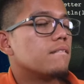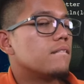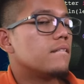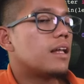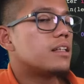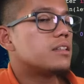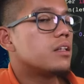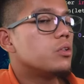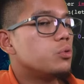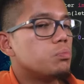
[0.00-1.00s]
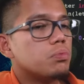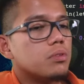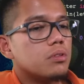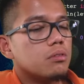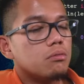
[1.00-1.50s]
That's a loop.
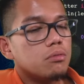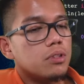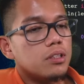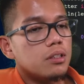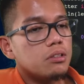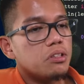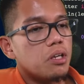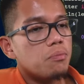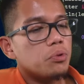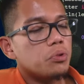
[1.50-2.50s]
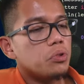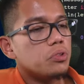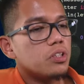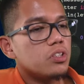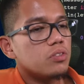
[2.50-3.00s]
That's an example use
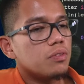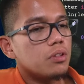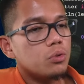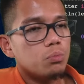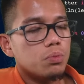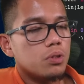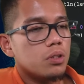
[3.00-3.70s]
case of a loop.